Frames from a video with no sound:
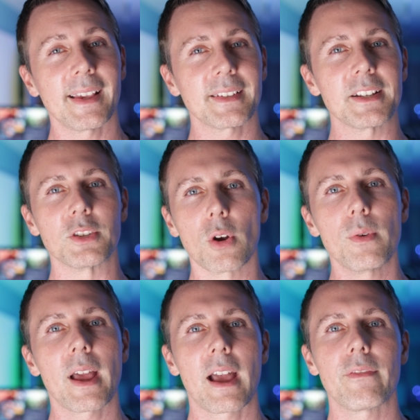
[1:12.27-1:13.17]
as I
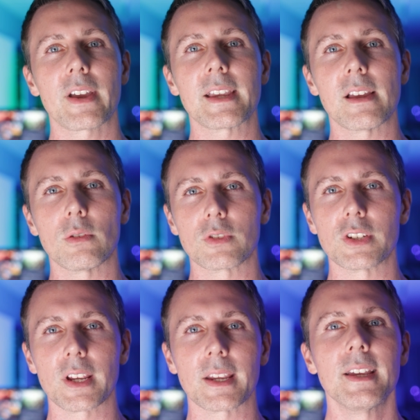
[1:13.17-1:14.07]
don't have a L
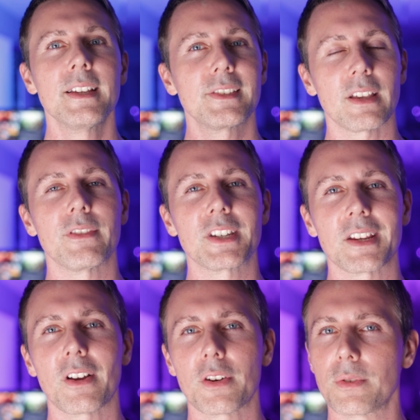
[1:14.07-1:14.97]
G A
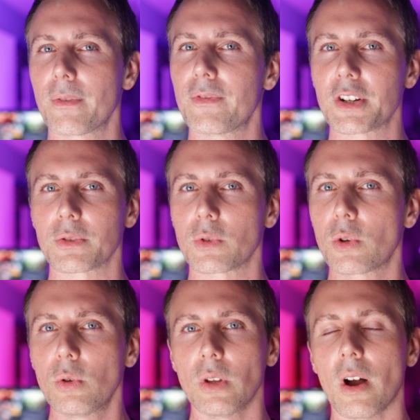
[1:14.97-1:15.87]
seventeen hundred official
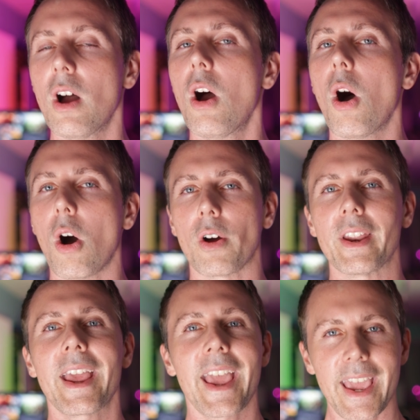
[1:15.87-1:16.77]
cooler
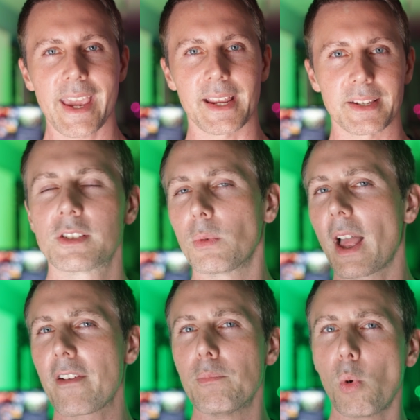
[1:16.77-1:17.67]
on hand. So we'll
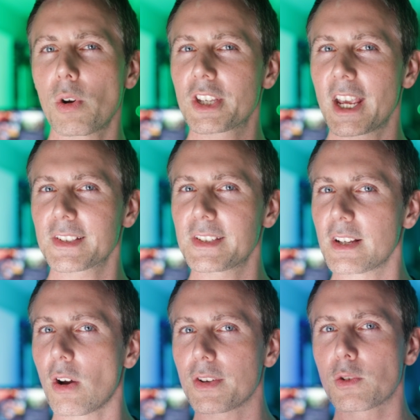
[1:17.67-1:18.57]
have more
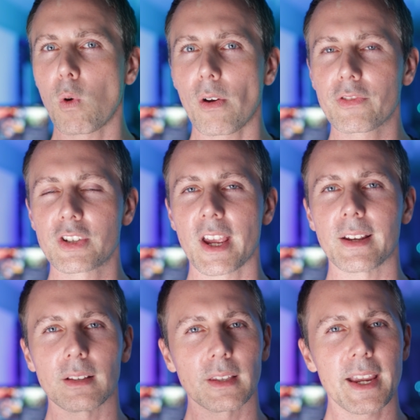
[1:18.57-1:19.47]
testing on twelfth
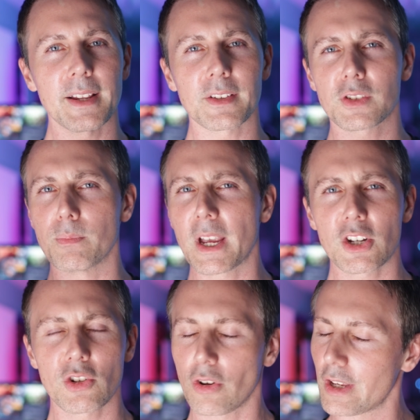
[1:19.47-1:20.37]
gen later, so make
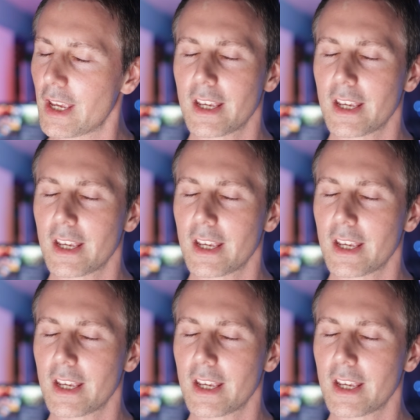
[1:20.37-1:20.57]
sure